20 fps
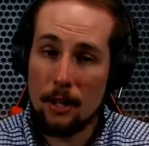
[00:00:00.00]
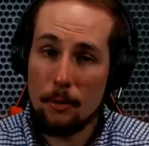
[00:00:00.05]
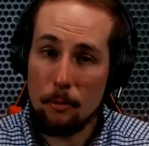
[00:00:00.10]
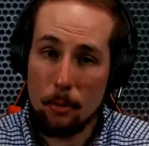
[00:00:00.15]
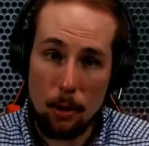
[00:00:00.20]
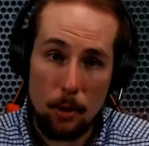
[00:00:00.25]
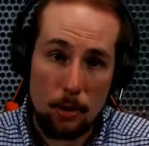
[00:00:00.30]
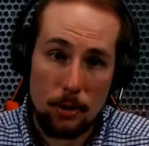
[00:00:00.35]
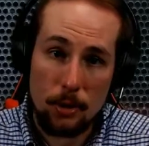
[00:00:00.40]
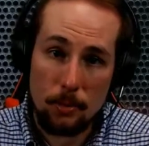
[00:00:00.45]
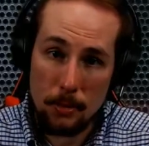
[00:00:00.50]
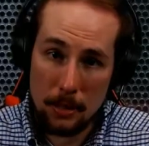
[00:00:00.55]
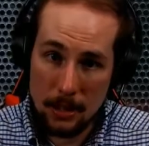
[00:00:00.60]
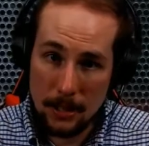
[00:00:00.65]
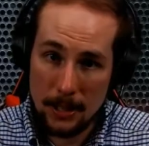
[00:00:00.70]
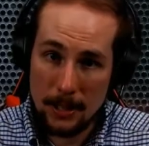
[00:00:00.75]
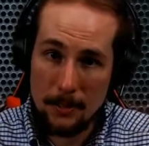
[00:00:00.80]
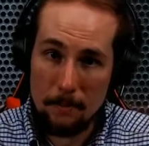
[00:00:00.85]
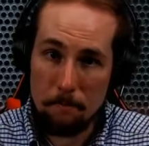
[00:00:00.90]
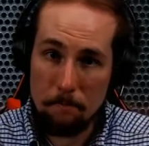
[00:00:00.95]
But
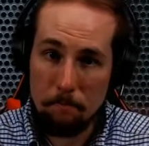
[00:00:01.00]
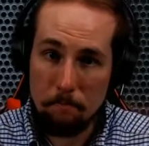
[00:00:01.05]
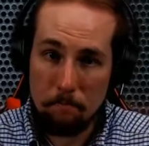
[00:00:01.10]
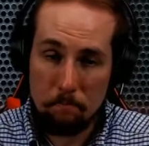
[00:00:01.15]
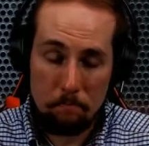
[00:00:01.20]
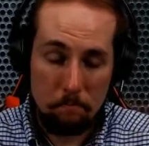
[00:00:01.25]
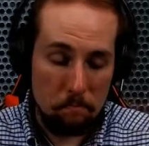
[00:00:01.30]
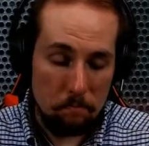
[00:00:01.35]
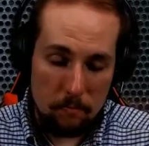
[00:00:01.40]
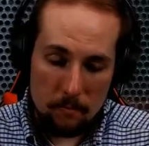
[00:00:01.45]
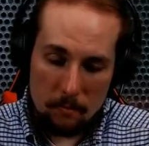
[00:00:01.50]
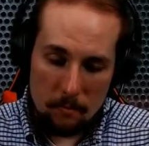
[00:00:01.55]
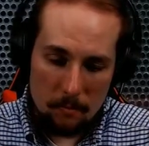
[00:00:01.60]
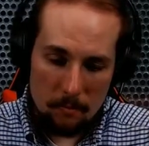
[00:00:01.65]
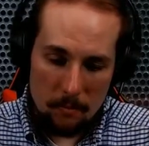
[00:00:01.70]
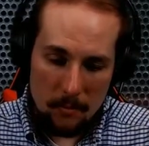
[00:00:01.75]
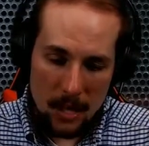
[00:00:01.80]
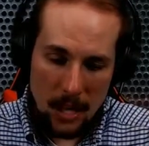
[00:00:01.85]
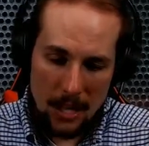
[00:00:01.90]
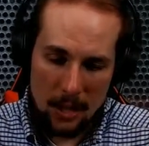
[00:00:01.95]
ultimately,
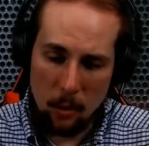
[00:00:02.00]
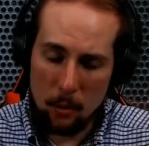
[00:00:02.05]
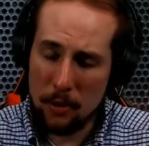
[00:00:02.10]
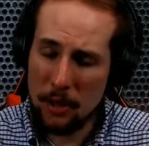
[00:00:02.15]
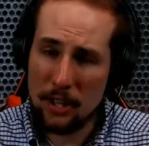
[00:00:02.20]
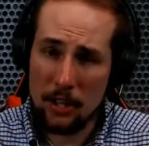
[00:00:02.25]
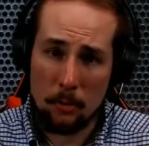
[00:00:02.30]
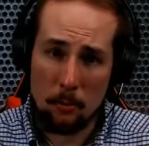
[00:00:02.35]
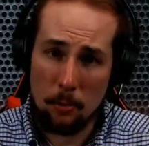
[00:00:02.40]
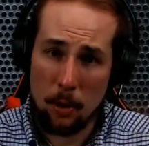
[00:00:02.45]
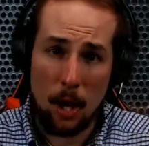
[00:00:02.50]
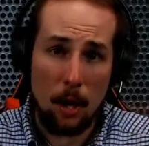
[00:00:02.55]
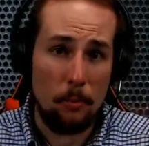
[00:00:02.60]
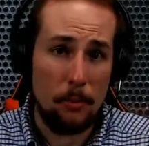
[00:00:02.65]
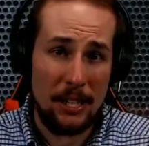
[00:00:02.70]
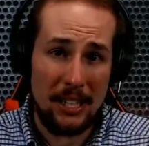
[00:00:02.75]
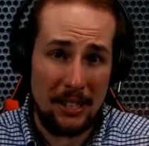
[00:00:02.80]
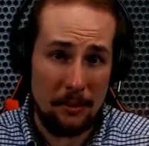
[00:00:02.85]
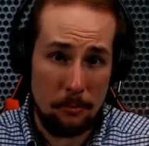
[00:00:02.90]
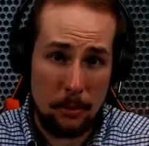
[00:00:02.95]
I don't think that
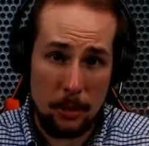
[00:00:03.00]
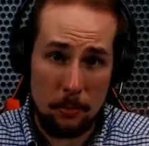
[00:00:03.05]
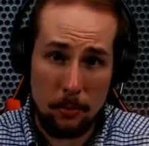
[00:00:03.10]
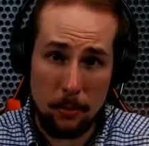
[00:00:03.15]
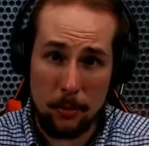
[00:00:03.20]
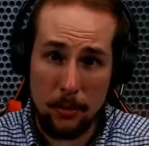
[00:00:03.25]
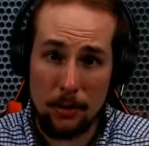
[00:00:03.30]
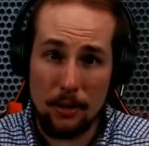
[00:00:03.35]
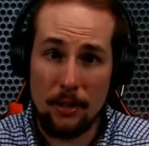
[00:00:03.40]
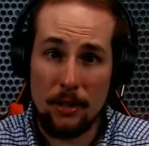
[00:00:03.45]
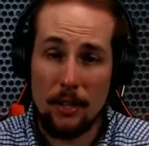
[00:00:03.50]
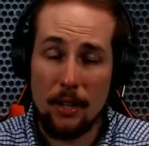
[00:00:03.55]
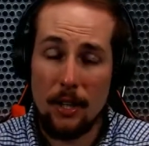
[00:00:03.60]
browbeating people